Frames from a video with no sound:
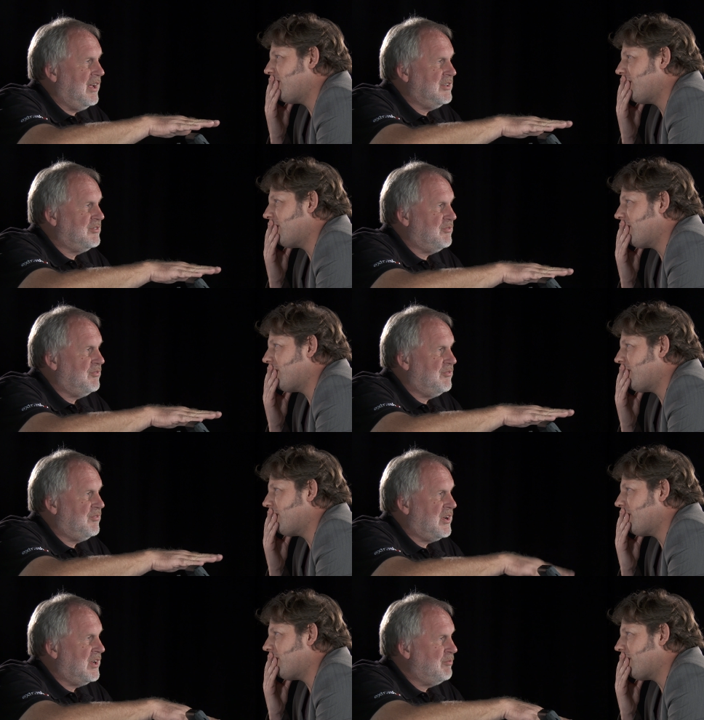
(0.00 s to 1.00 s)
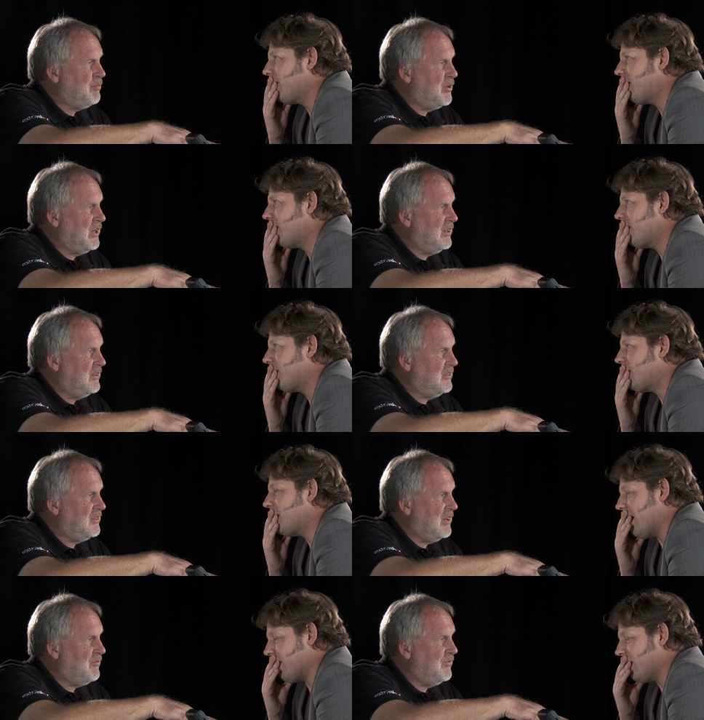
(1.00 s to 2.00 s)
Speaker 1: it's five point
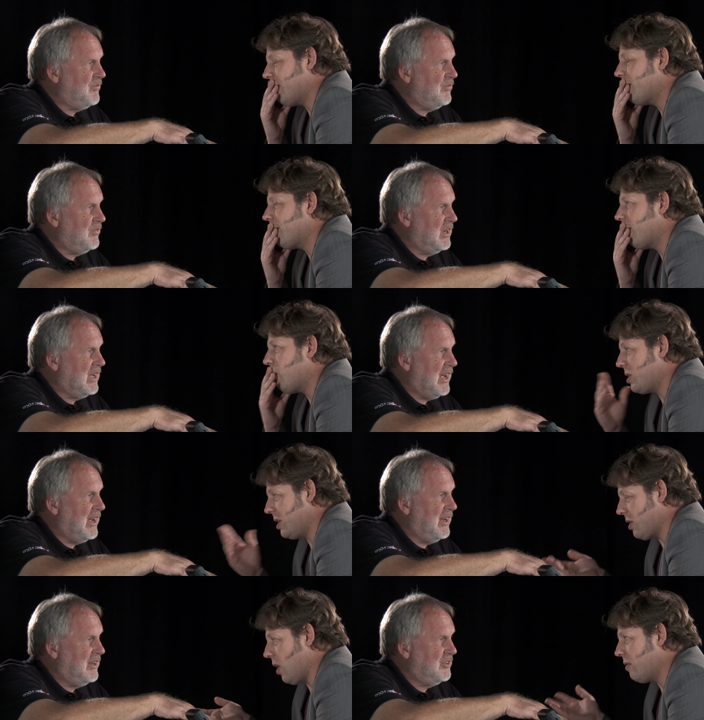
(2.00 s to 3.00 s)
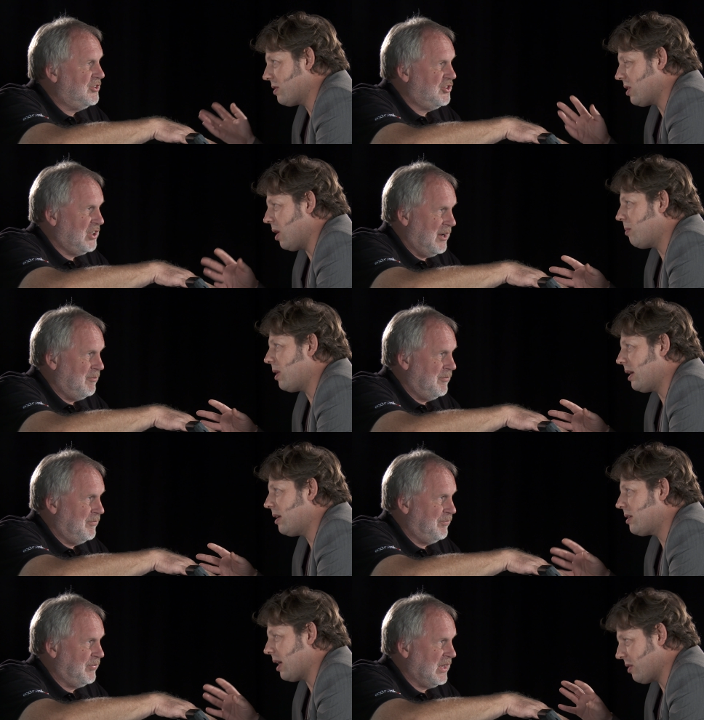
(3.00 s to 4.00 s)
Speaker 2: seven, which is
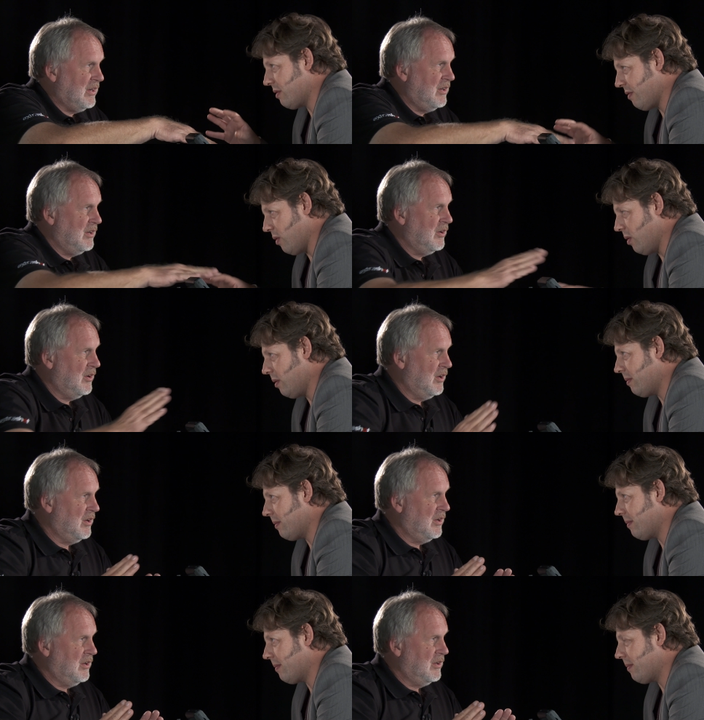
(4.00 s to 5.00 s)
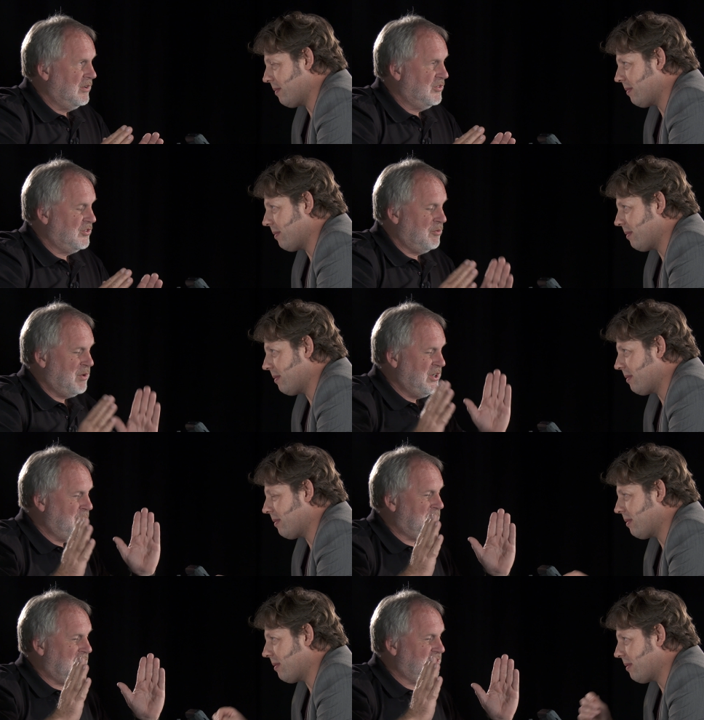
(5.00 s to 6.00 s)
oversampling chip. Down to four.
Speaker 1: So when
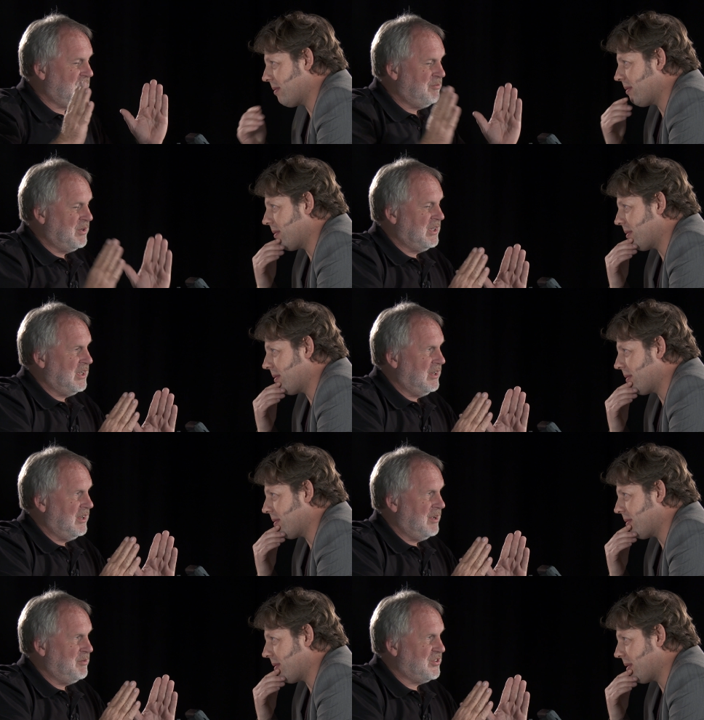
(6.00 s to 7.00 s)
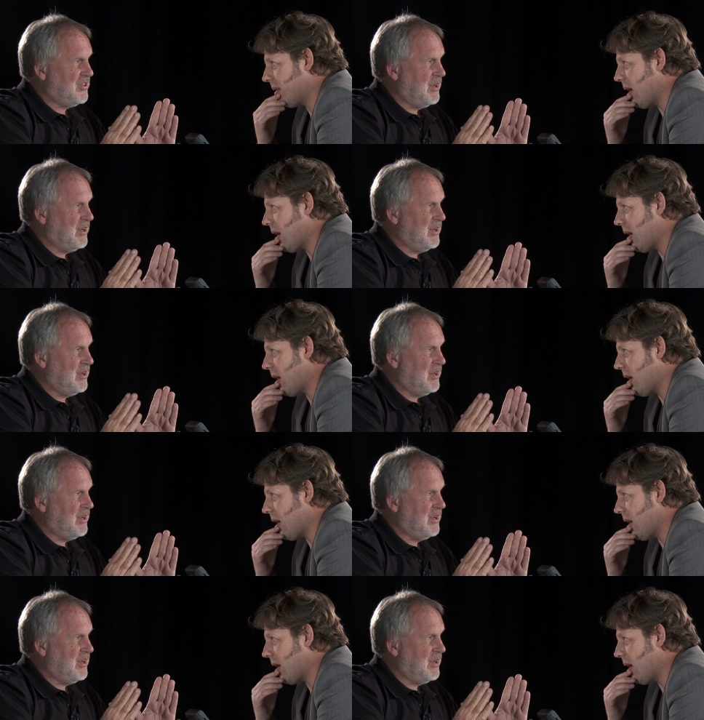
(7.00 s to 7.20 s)
you punch in with the image